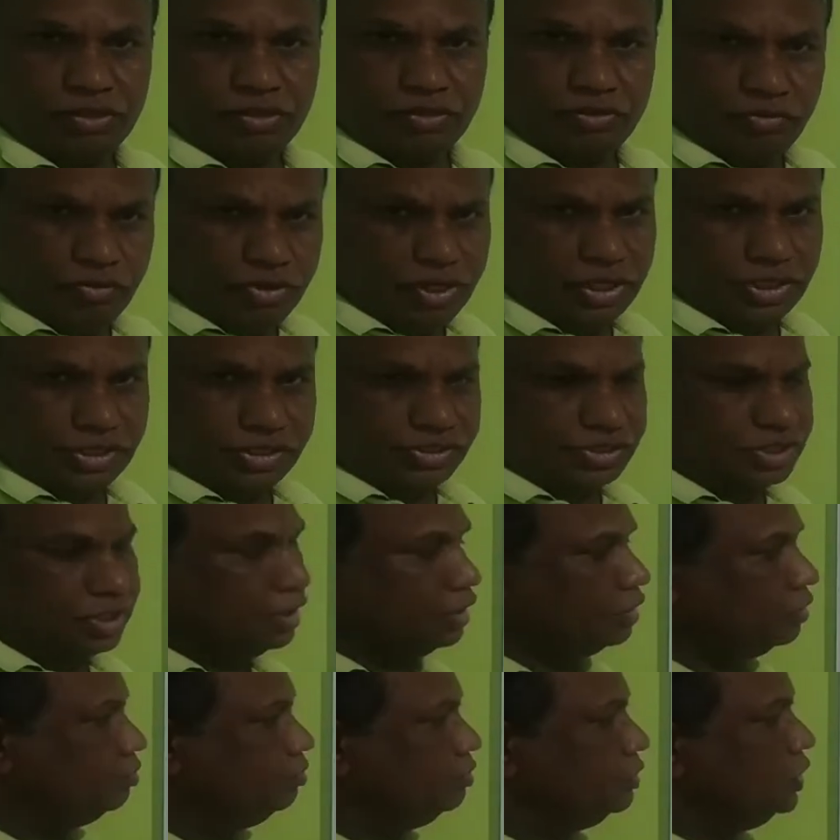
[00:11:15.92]
You understand?
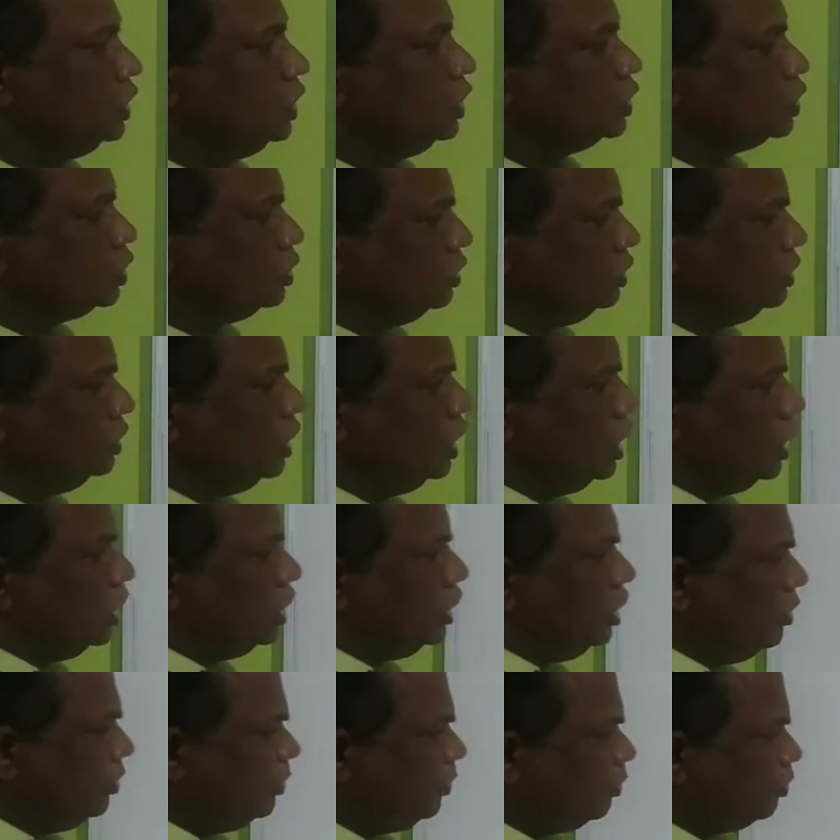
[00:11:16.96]
So
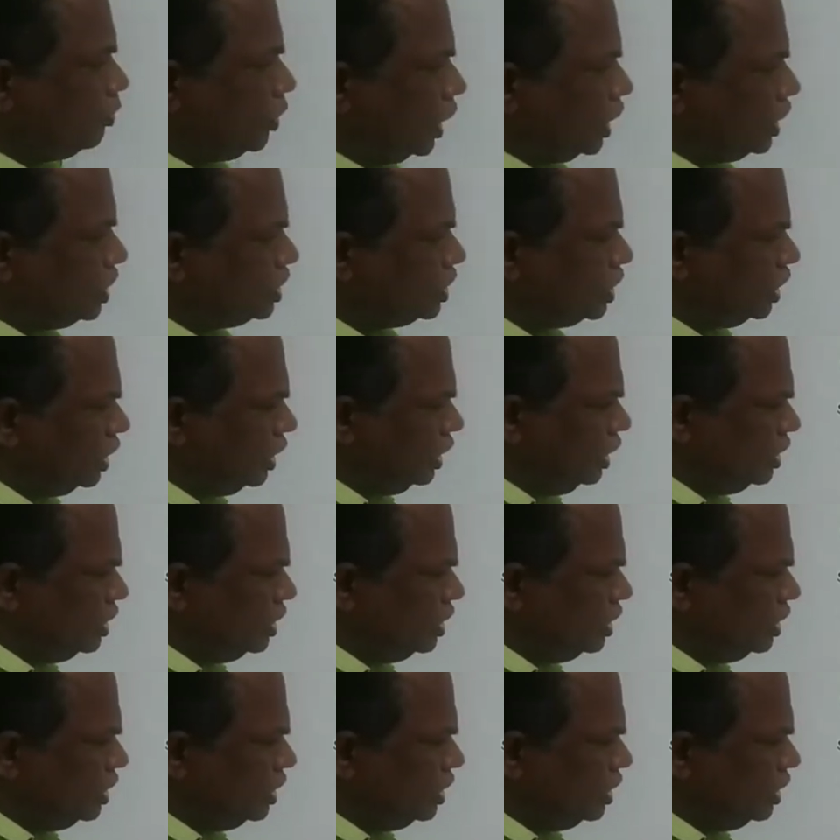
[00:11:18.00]
if pressure